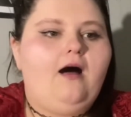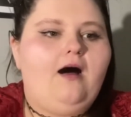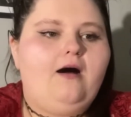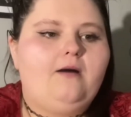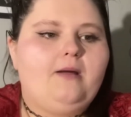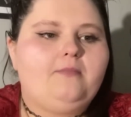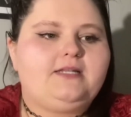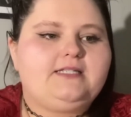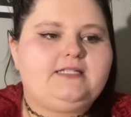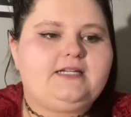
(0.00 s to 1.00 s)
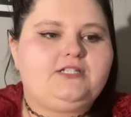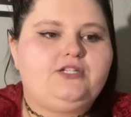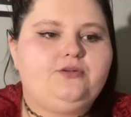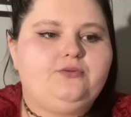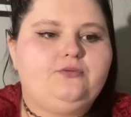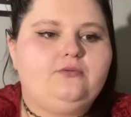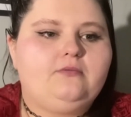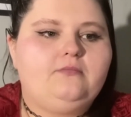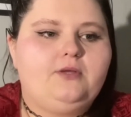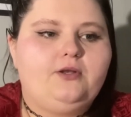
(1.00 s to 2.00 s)
I'm going to stick to,
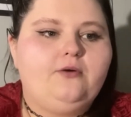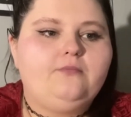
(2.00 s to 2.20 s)
you know,